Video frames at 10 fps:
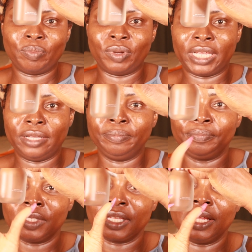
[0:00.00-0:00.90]
open it
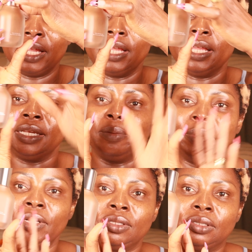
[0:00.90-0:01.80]
the
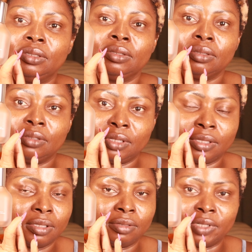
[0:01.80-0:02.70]
bottle
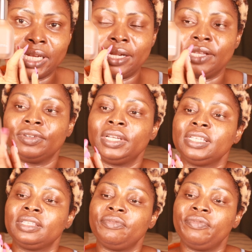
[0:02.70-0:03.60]
is really really
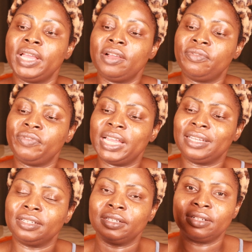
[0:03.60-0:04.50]
it's a
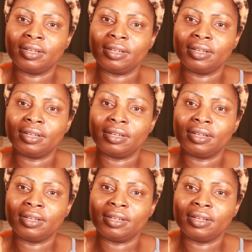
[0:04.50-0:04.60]
velvet